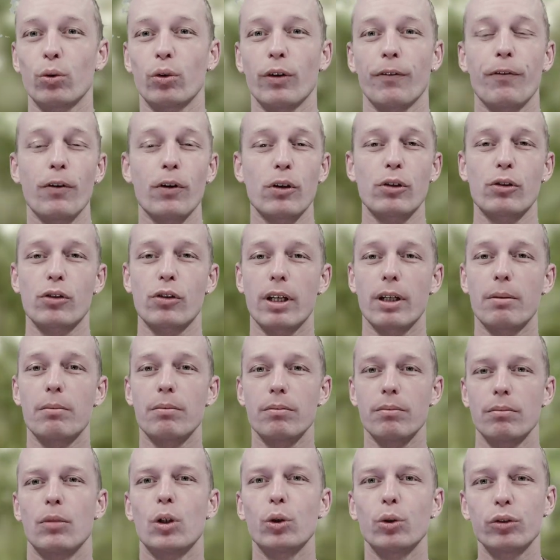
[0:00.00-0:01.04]
the first
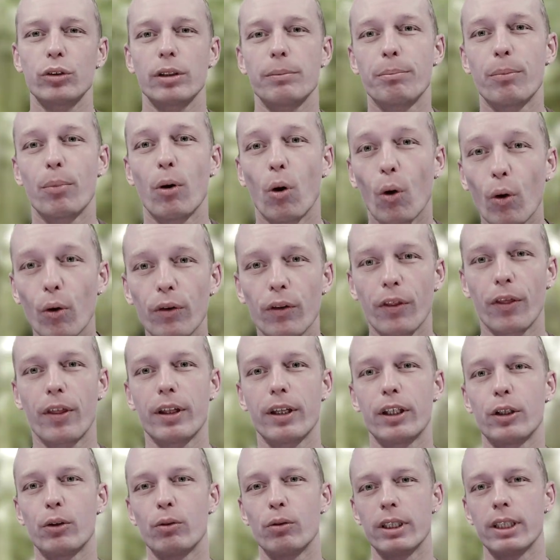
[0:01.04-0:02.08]
and most important
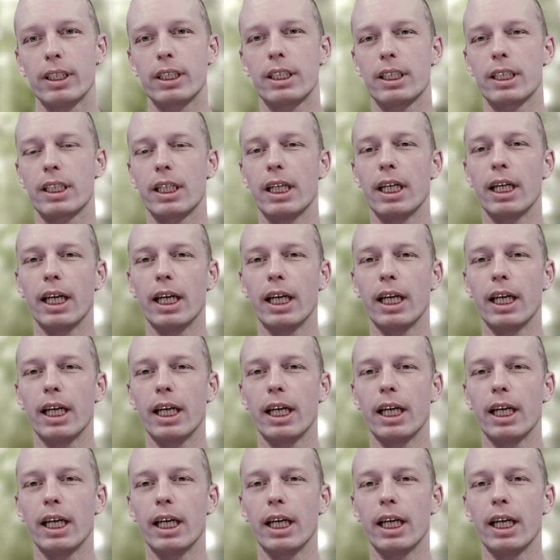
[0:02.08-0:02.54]
thing you need